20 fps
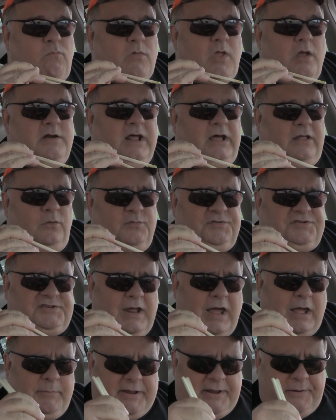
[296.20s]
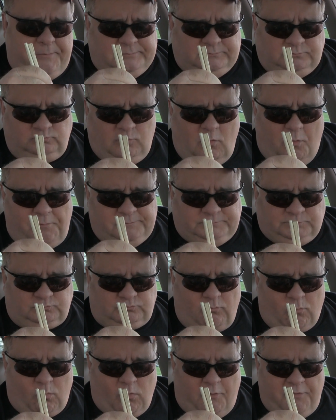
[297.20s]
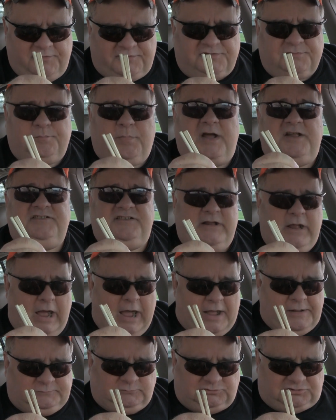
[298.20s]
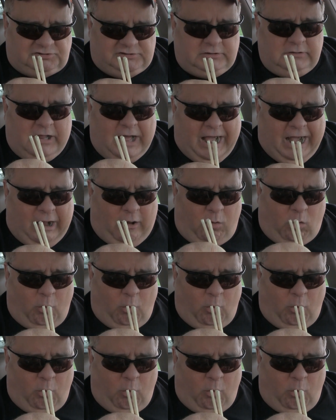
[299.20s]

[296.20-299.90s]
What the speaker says: Now, the wasabi is spicy hot. It's a little hot.